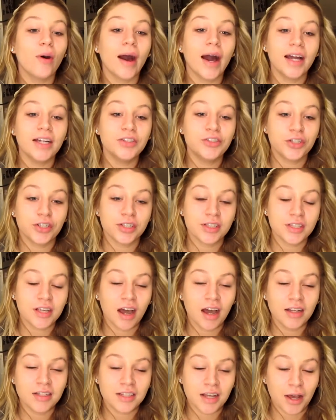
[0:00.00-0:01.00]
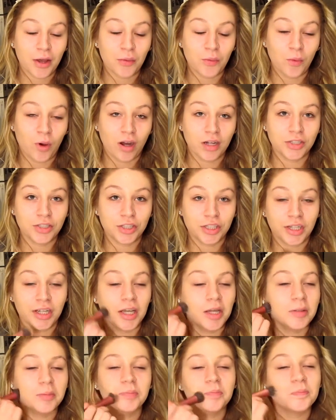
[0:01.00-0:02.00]
I just got done
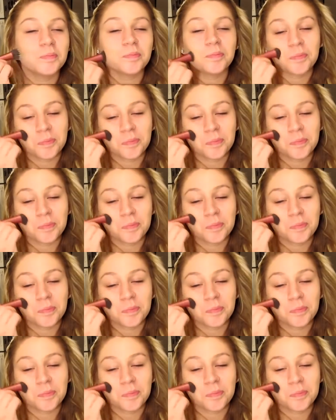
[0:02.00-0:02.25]
watching